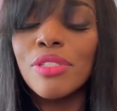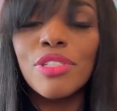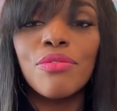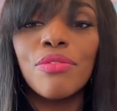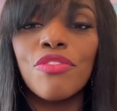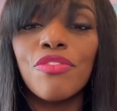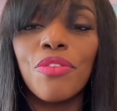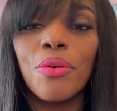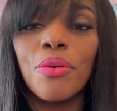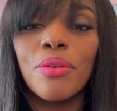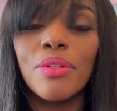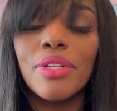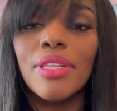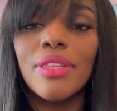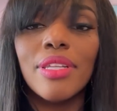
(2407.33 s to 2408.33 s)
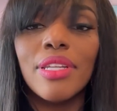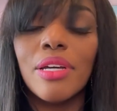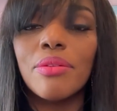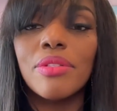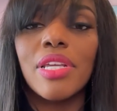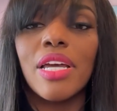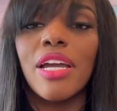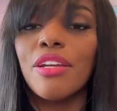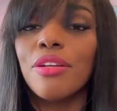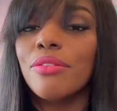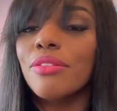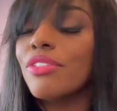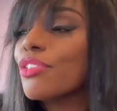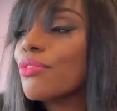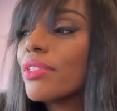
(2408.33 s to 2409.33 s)
she referred, and then I was hired,
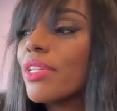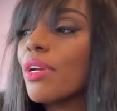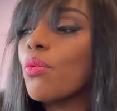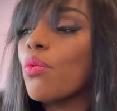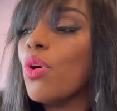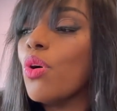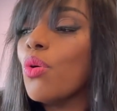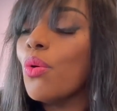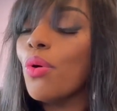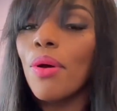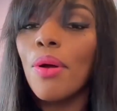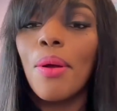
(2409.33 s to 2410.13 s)
and she was like, "Whoa."